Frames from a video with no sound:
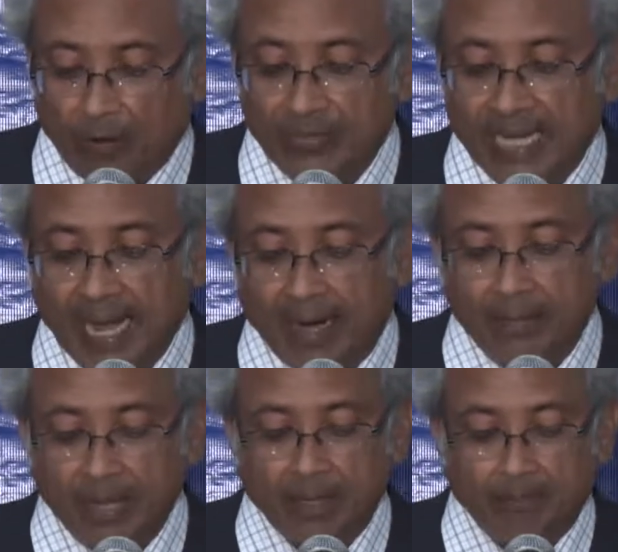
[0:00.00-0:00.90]
of the
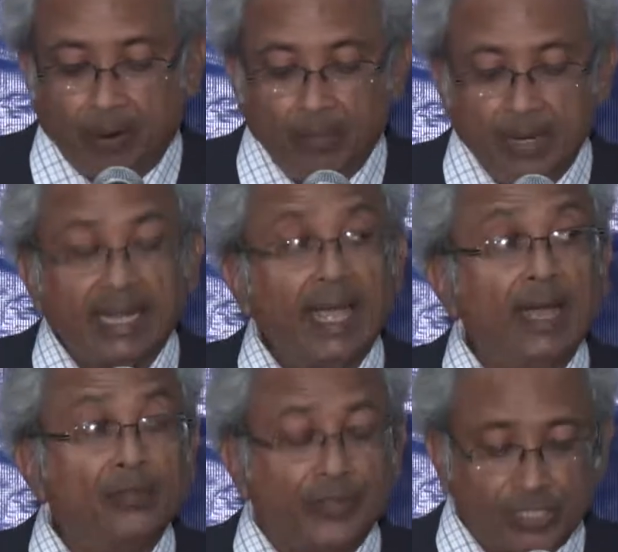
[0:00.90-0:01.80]
Caribbean Public
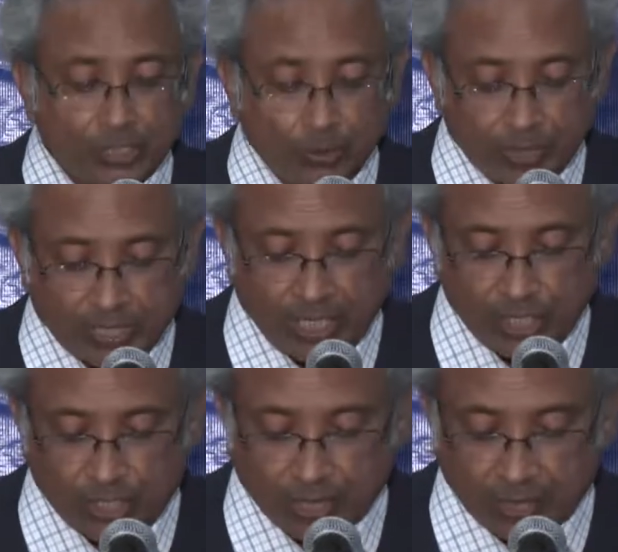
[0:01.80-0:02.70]
Health
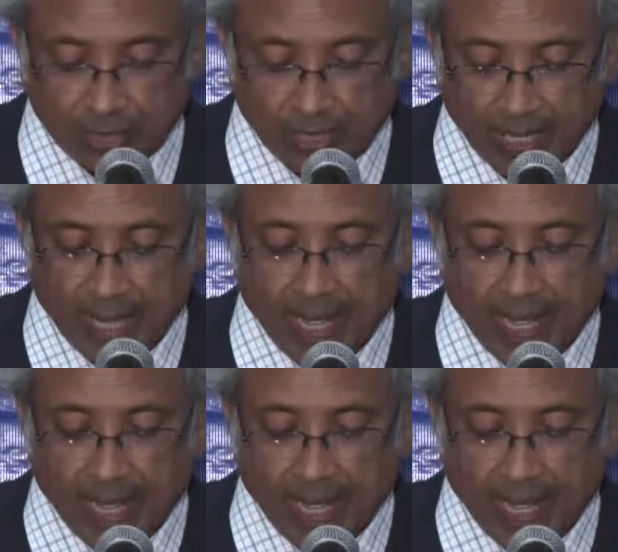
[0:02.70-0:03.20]
Association